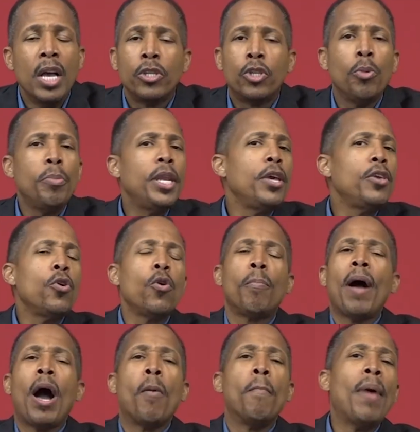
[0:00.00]
Too many of you
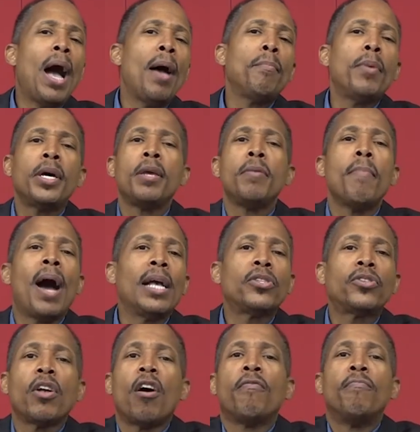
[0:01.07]
about my money, my
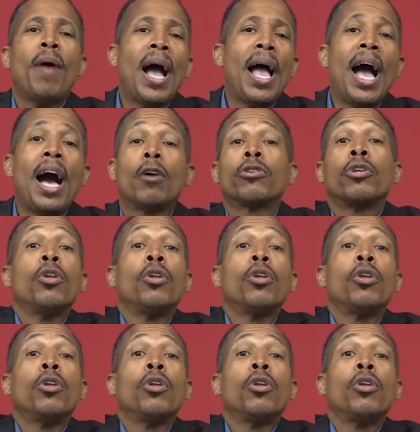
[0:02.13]
stuff, my house.